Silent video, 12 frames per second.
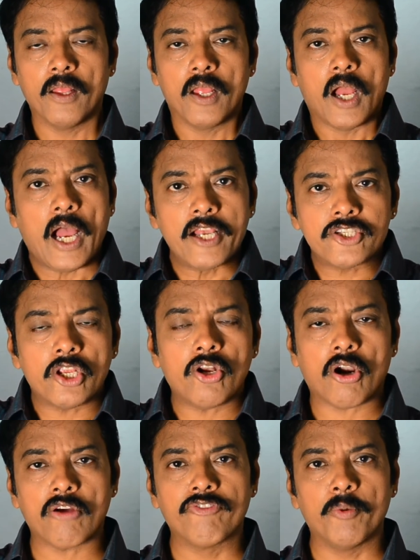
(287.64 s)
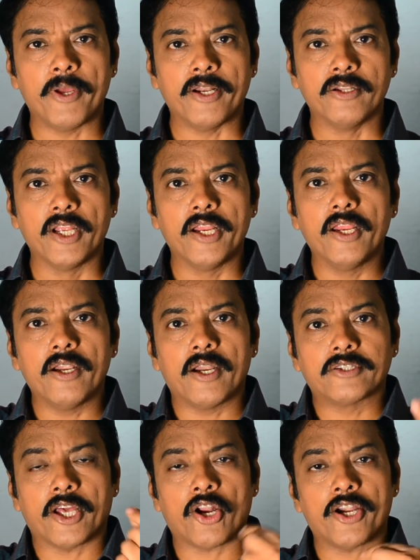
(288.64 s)
I see a lot of women, they eat a
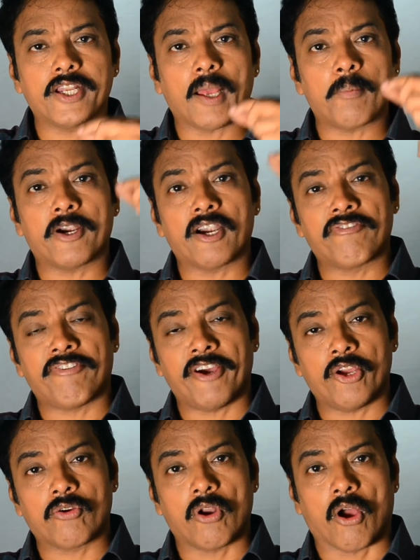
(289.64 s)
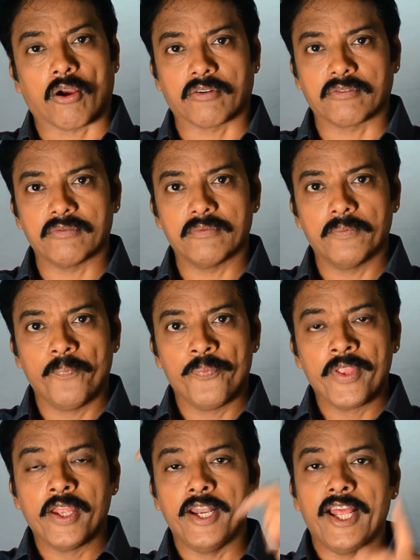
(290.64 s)
thyroid tablet at 5 o'clock,
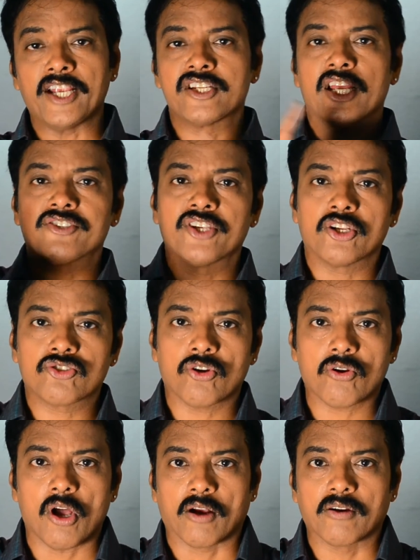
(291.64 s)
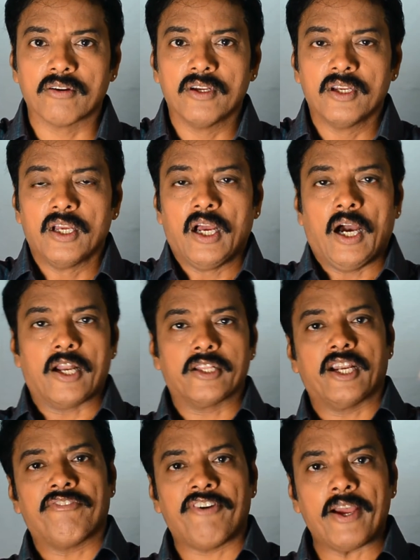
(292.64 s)
next day 6 o'clock, another
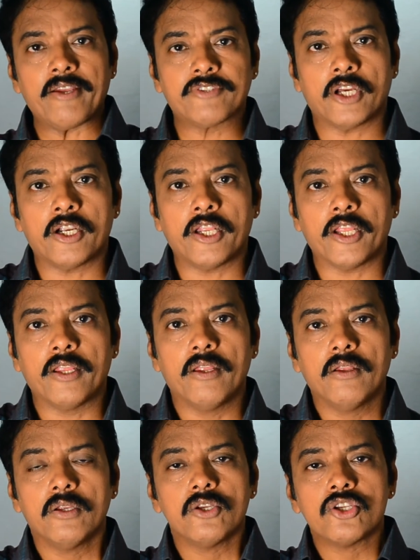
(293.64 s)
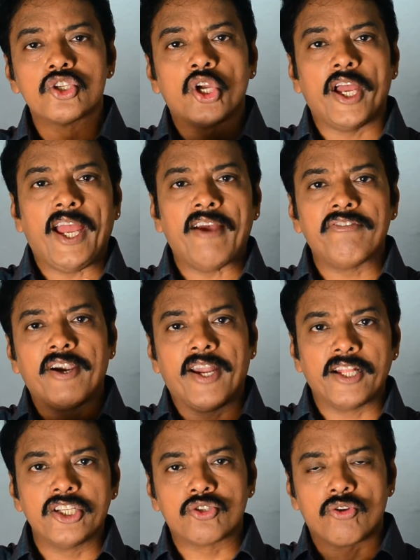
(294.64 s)
day 5:30. So every
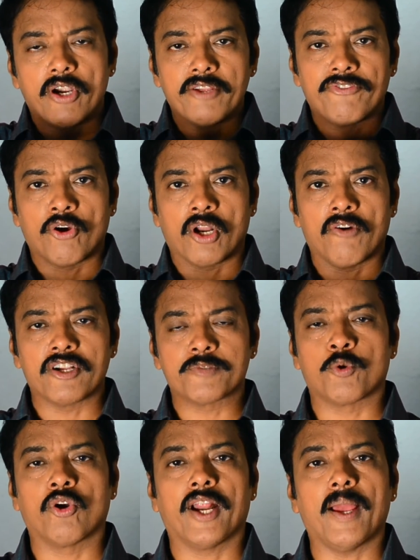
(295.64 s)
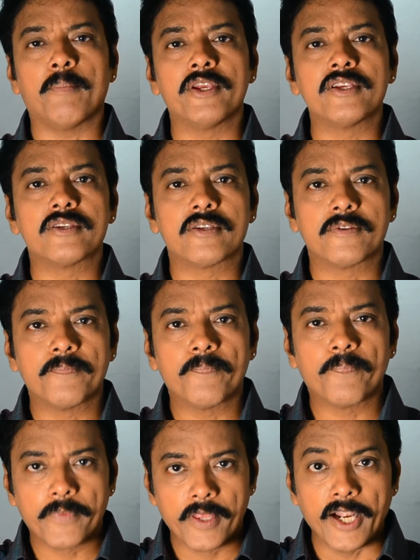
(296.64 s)
day this 24 hours program is
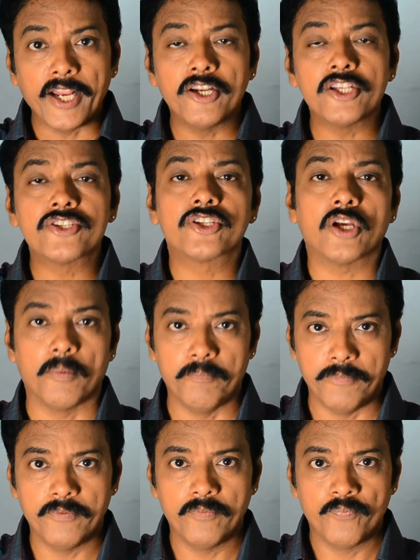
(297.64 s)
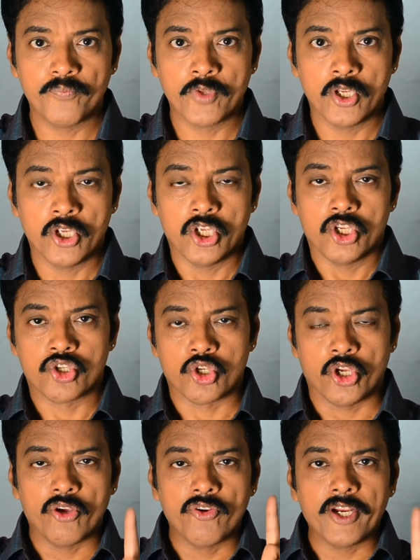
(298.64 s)
getting disturbed. So
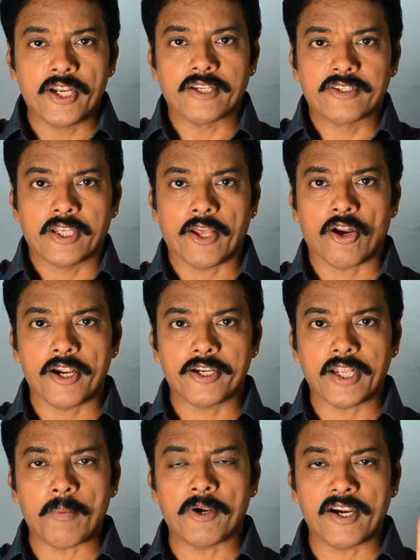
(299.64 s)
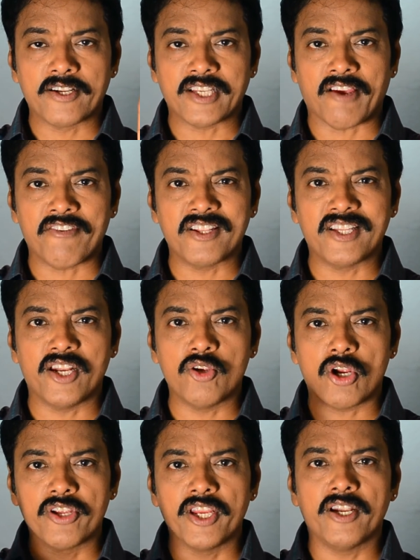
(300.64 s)
you eat a thyroid tablet at 7, then you
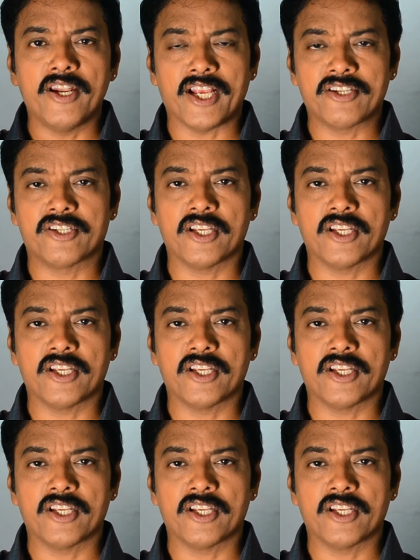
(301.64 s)
have to eat next day